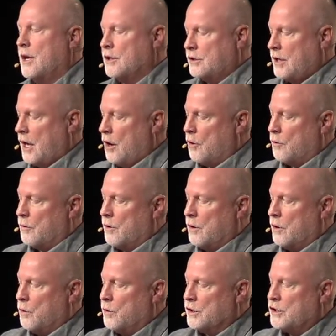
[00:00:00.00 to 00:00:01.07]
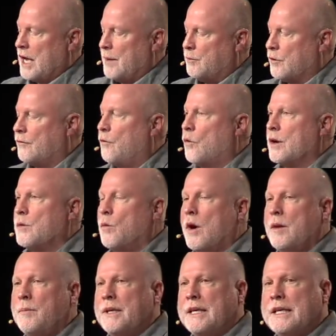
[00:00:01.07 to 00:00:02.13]
So, when chapter
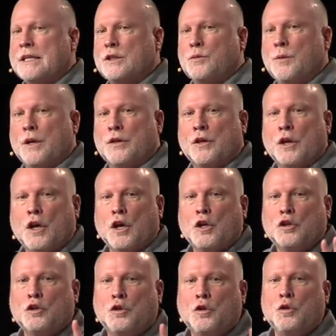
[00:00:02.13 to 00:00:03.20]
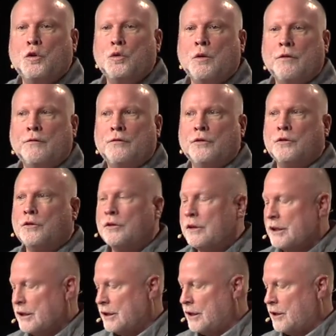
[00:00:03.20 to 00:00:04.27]
41 begins with 2
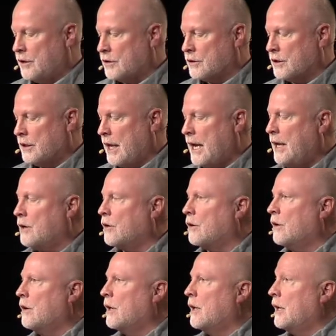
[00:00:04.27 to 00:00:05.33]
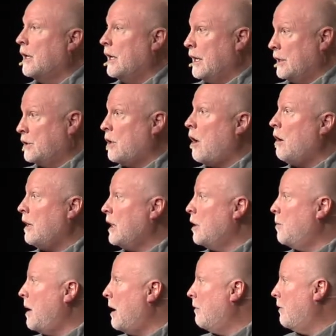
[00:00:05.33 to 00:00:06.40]
full years later, it's talking
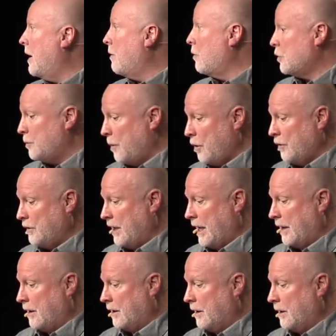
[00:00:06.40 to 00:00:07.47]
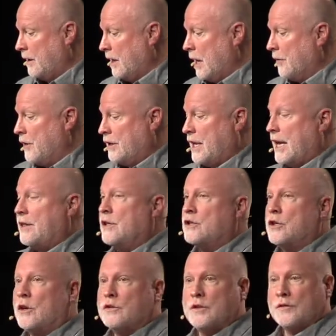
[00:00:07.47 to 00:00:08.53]
about Pharaoh's birthday. The day that
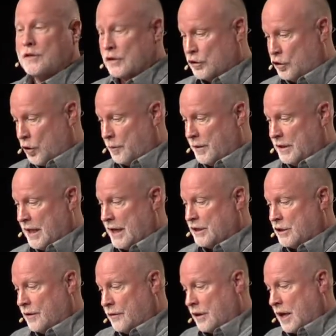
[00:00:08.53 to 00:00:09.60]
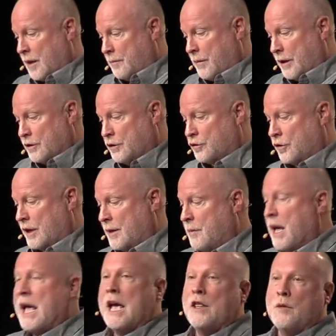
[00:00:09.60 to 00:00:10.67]
Joseph's interpretation of the cupbearer's dream
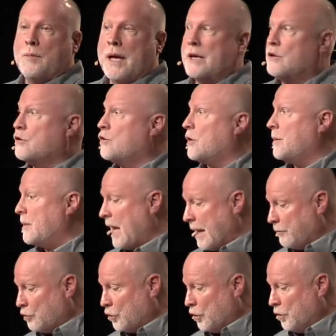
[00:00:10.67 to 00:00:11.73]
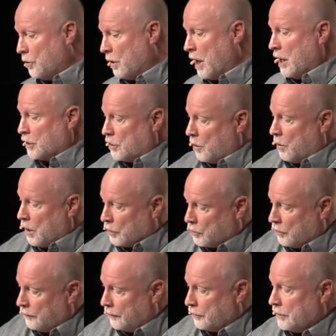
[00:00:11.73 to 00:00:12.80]
and the baker's dream came true. So
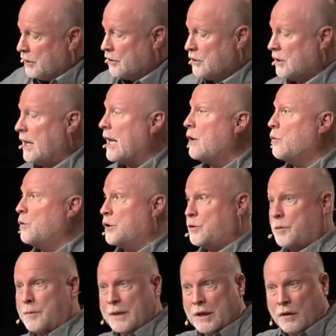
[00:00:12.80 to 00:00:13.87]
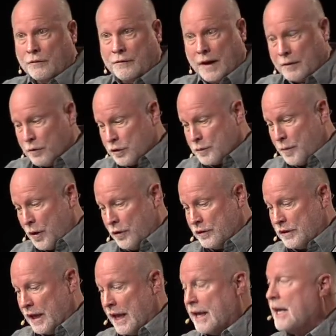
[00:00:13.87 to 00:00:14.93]
2 full years later, which would be on Pharaoh's
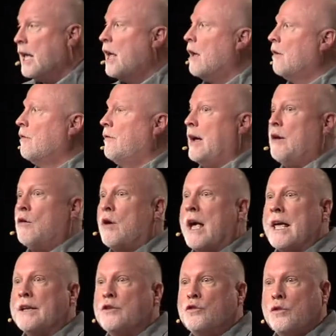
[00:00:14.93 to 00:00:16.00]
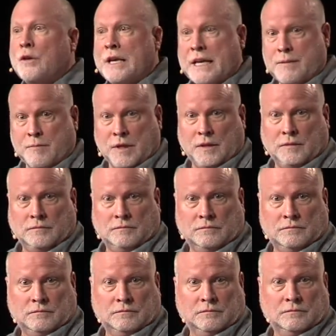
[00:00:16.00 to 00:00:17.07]
birthday, Pharaoh had a dream.
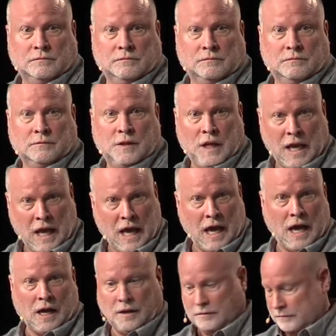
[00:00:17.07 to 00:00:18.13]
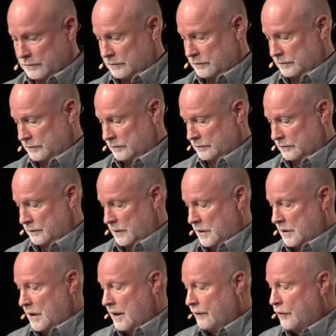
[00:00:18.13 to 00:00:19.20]
Yeah.
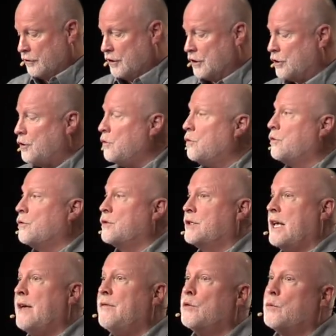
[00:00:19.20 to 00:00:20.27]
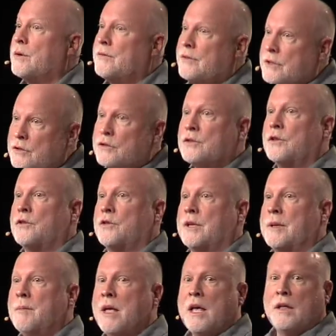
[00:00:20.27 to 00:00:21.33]
Now verses 2 through 7 reveals the
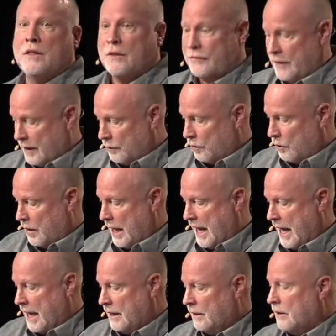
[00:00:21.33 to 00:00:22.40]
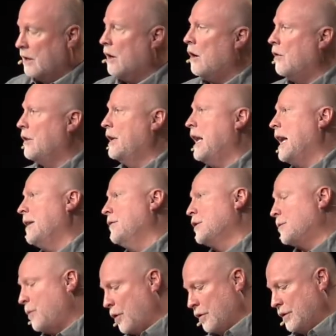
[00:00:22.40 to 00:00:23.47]
dream that Pharaoh had on the night of
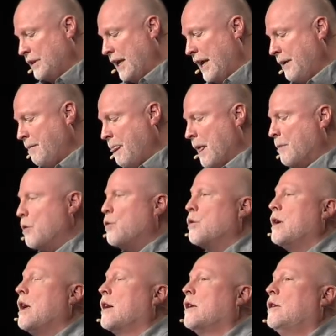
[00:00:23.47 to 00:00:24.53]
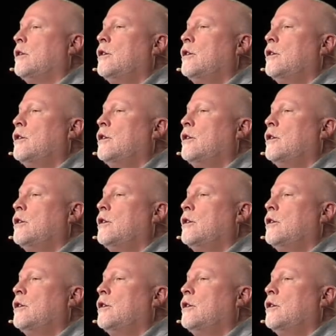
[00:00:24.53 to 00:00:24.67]
his birthday, but we're not going